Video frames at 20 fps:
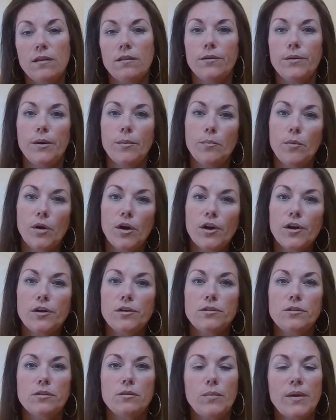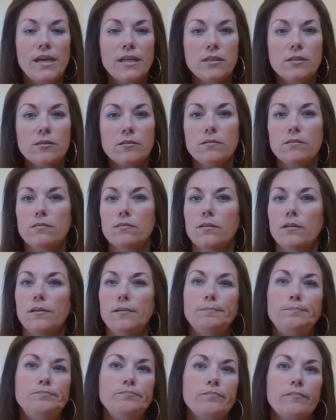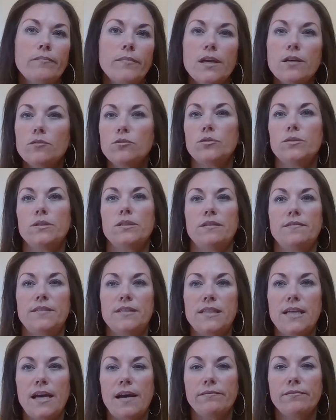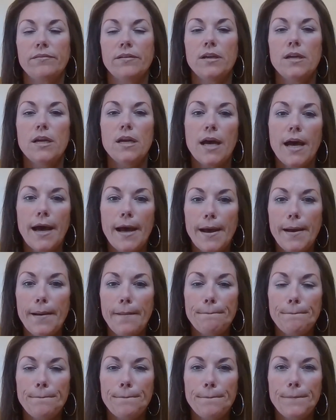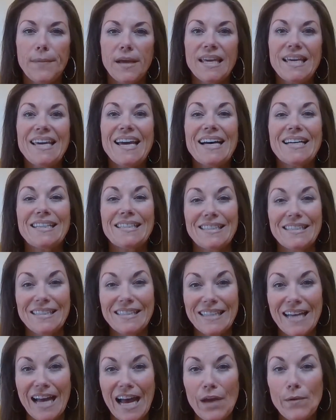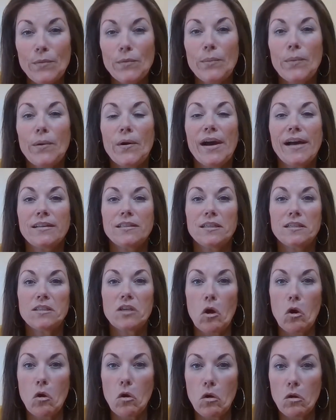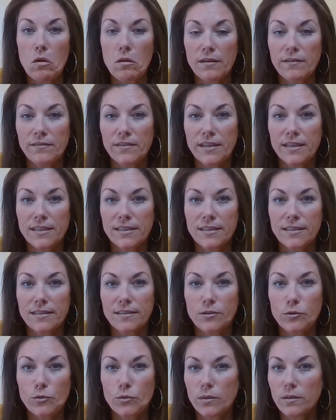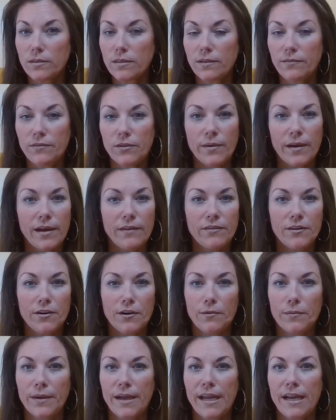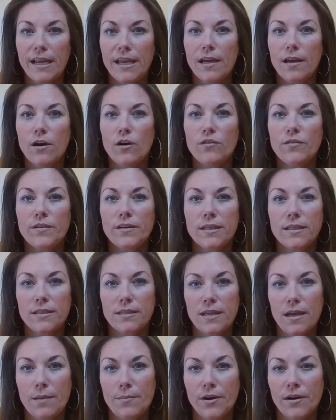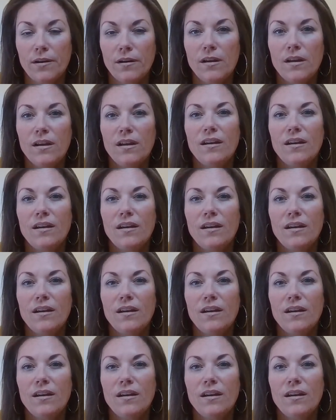glue and markers and pencils and all sorts of stuff. Yes, I would practice all of these tools if you haven't already over the summer.